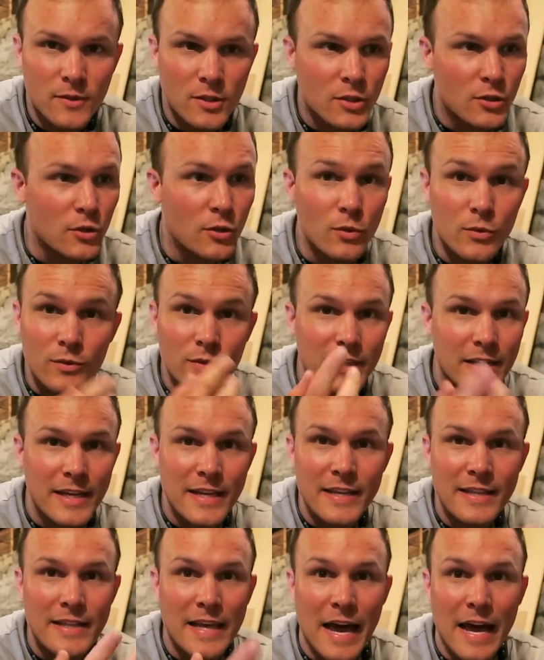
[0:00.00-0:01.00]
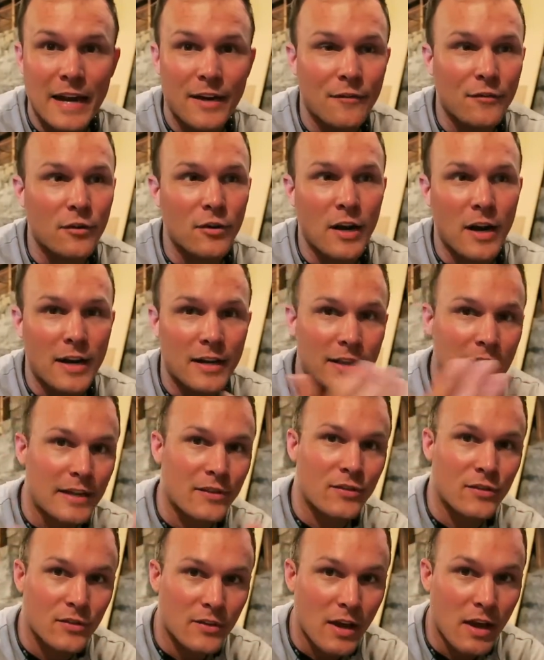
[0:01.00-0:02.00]
You don't need that if you're not at
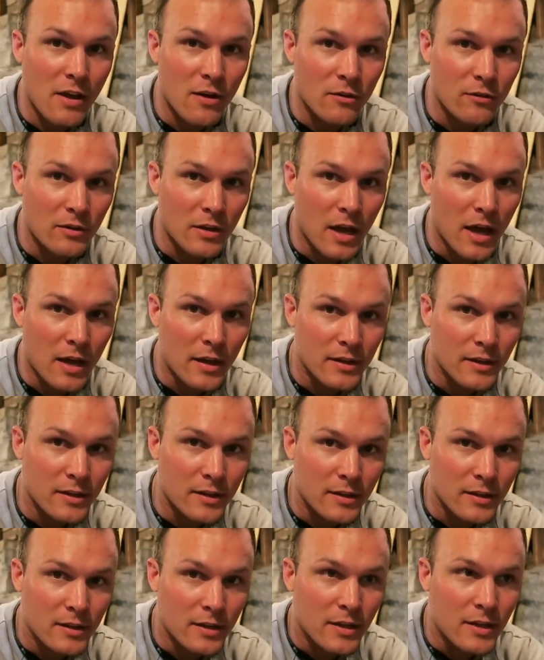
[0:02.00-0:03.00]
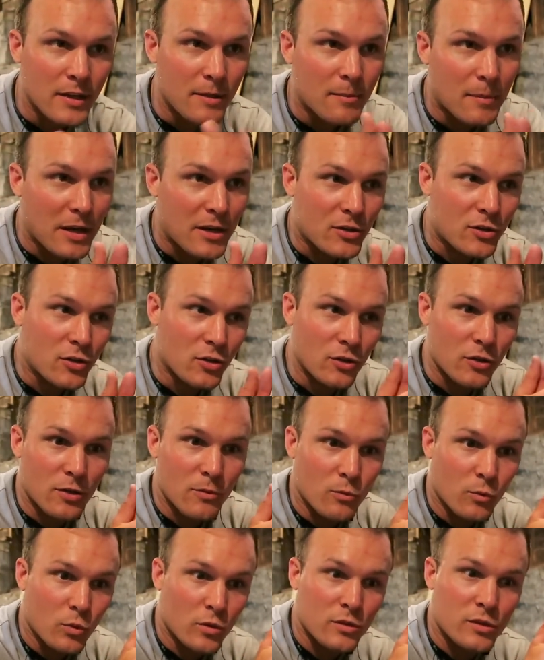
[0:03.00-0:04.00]
that scale yet. Make sure
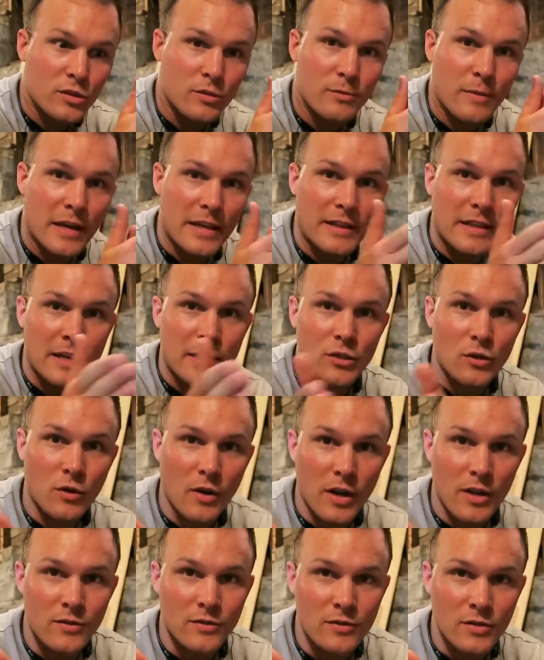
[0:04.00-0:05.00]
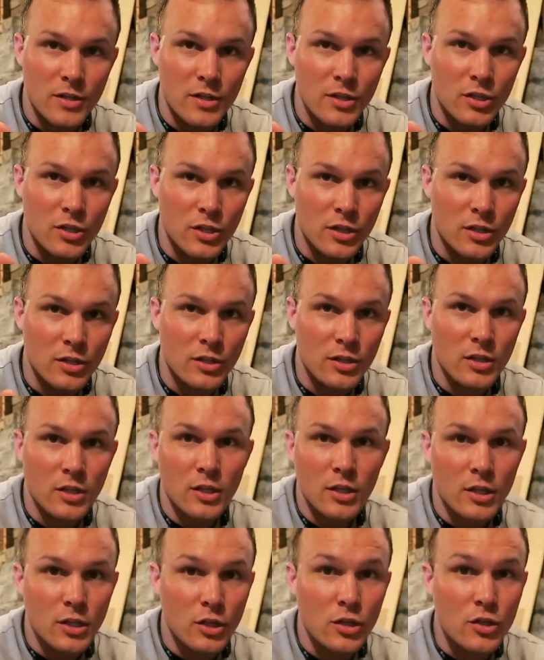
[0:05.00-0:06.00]
that once you make that transition,
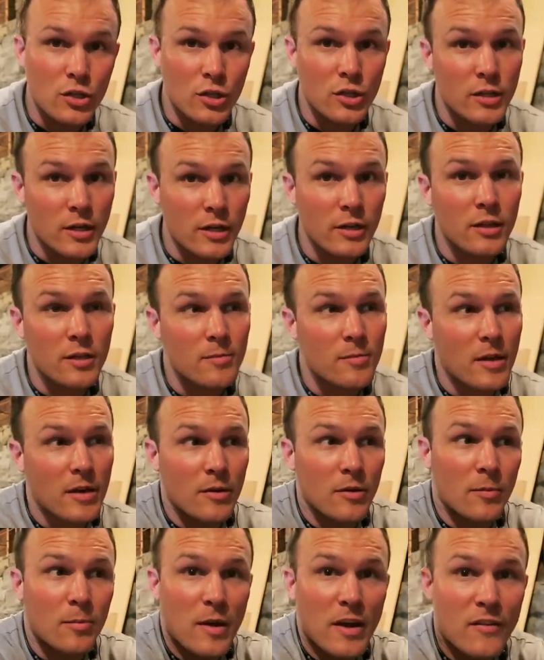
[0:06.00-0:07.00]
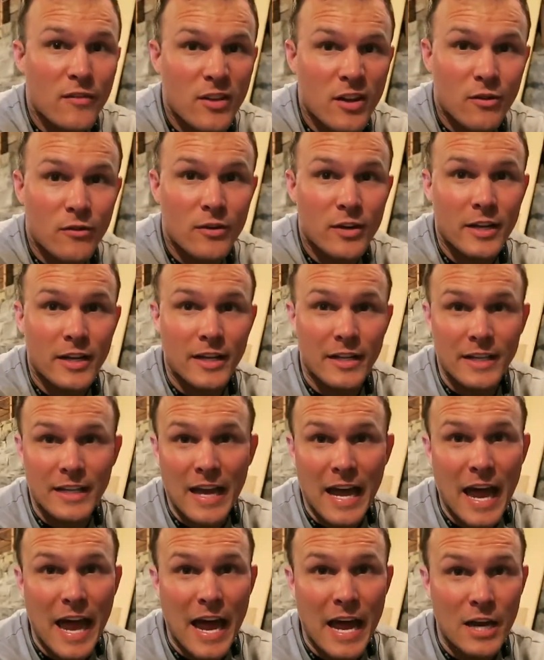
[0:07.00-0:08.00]
you should nearly be able to pay for that rig in
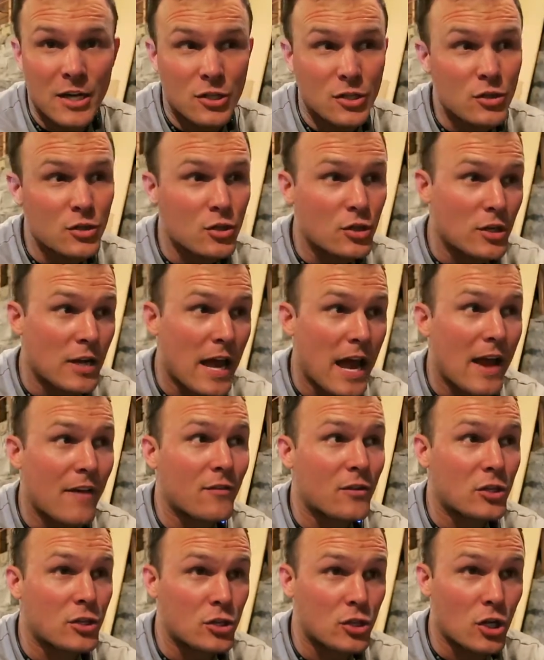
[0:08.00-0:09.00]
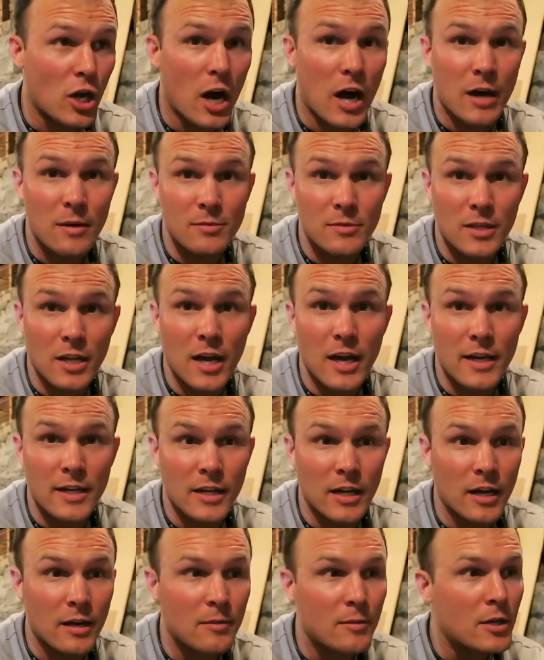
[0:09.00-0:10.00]
cash. You should have the jobs
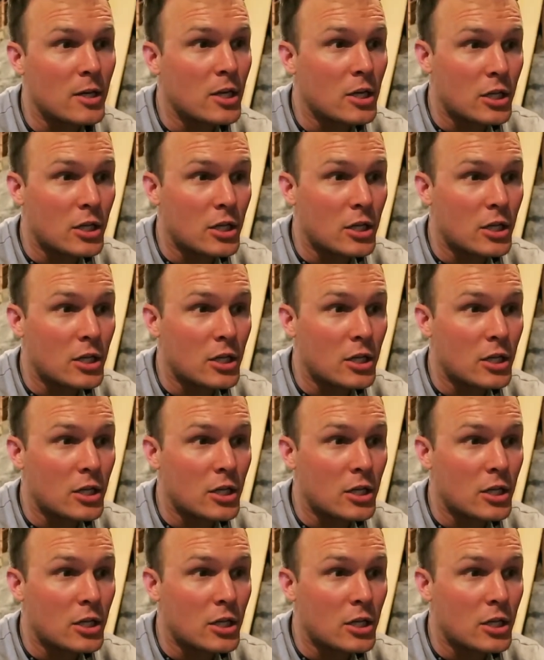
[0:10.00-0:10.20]
lined up.